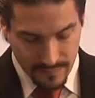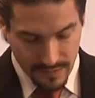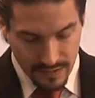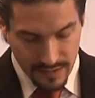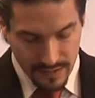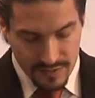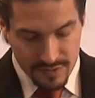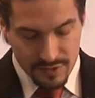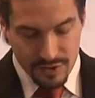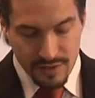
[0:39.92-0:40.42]

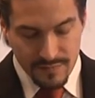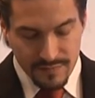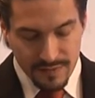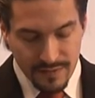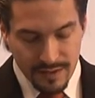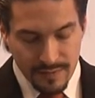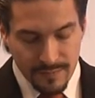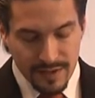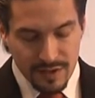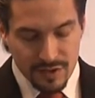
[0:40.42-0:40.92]
He served in
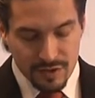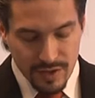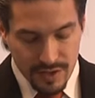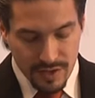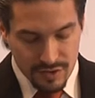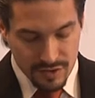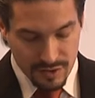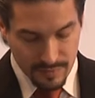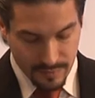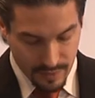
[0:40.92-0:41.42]
the
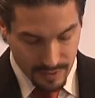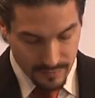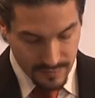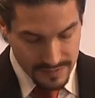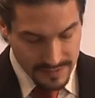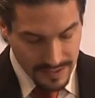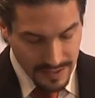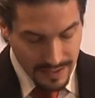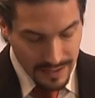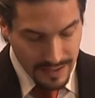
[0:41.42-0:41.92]
administration
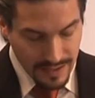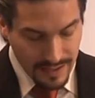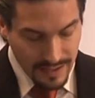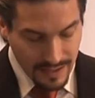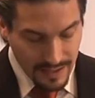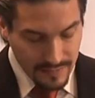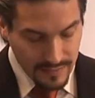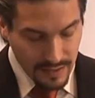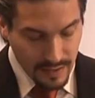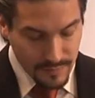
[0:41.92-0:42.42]
department and
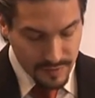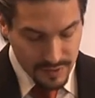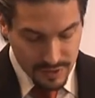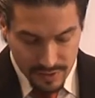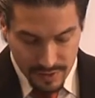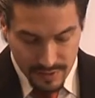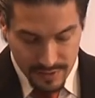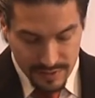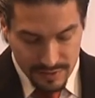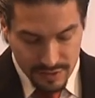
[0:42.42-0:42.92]
had the
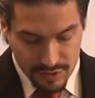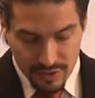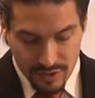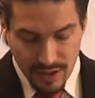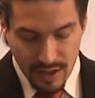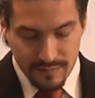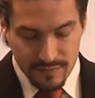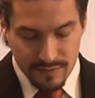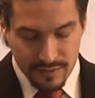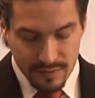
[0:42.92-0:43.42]
opportunity to
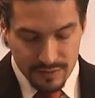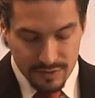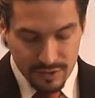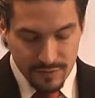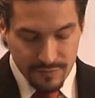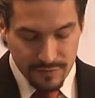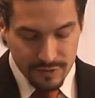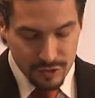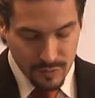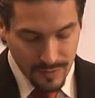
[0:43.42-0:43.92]
travel to
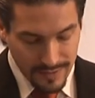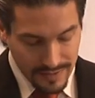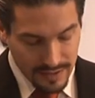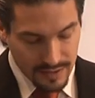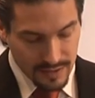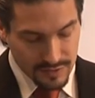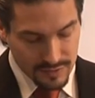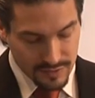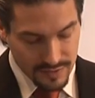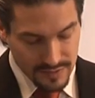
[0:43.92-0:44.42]
over 20
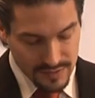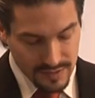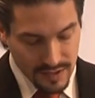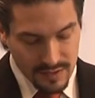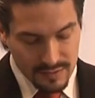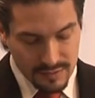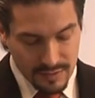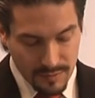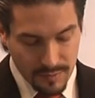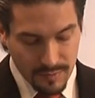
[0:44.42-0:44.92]

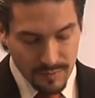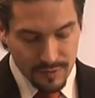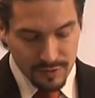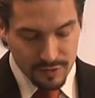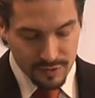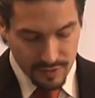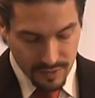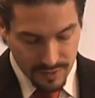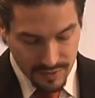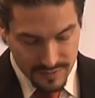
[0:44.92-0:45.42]
countries to promote
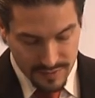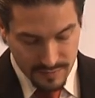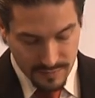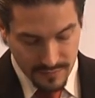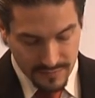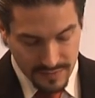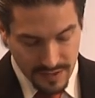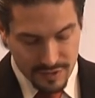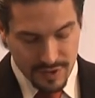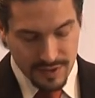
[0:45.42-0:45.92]
tourism
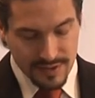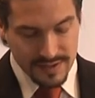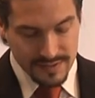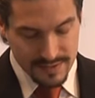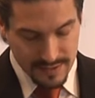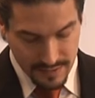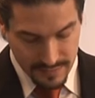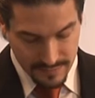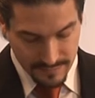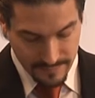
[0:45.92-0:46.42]
of
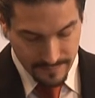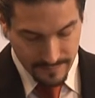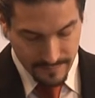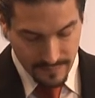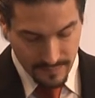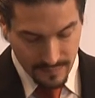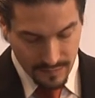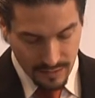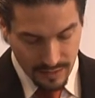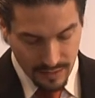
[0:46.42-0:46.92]
Tajikistan.
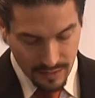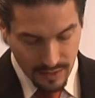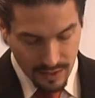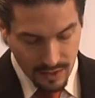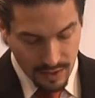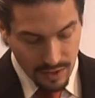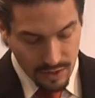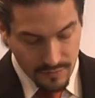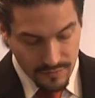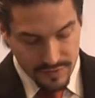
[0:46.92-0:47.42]

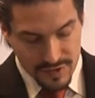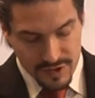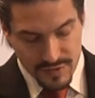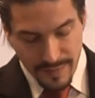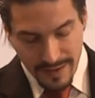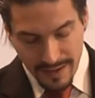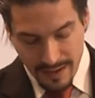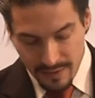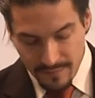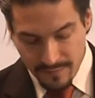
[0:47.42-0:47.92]
Over the
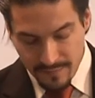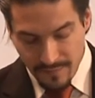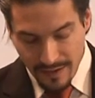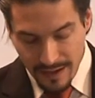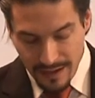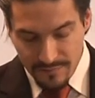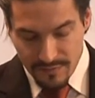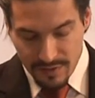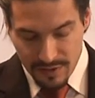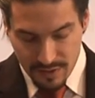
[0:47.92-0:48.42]
span of
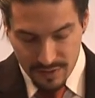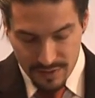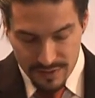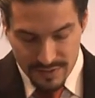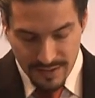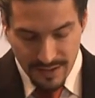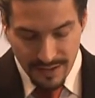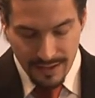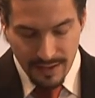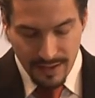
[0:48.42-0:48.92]
five
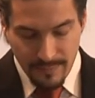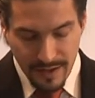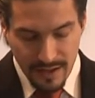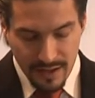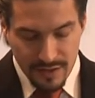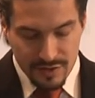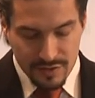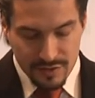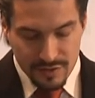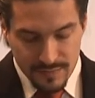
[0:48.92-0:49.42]
years, he
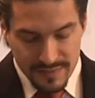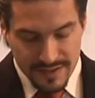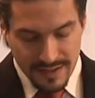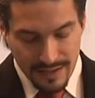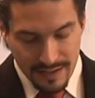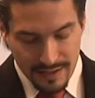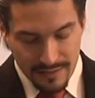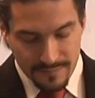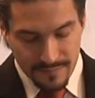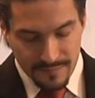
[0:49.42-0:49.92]
managed to
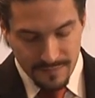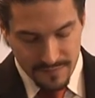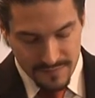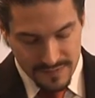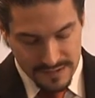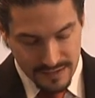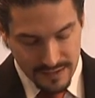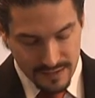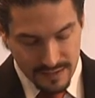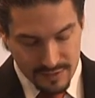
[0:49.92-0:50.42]
obtain
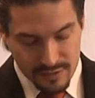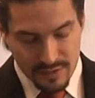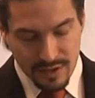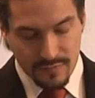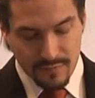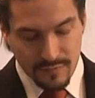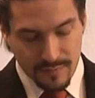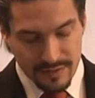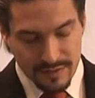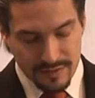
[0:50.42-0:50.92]
15
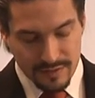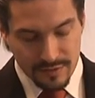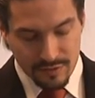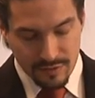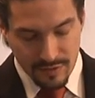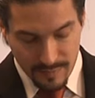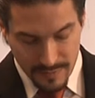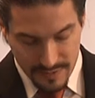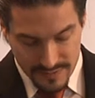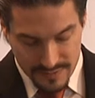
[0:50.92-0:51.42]
intergovernmental
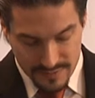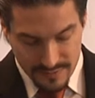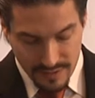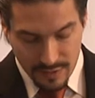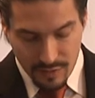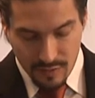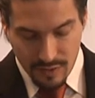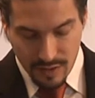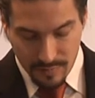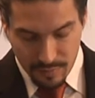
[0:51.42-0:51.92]
agreements
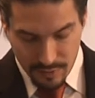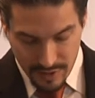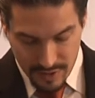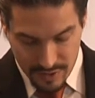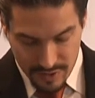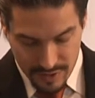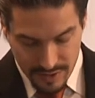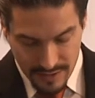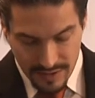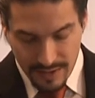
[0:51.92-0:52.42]
on
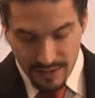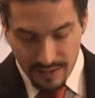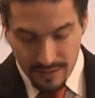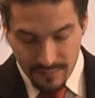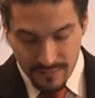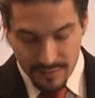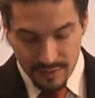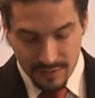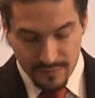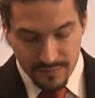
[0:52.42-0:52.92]
cooperation in the
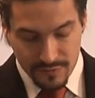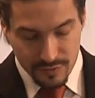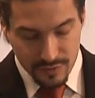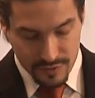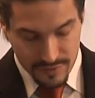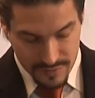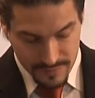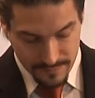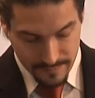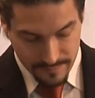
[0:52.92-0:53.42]
field of
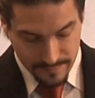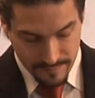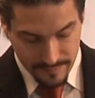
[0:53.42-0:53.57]
tourism.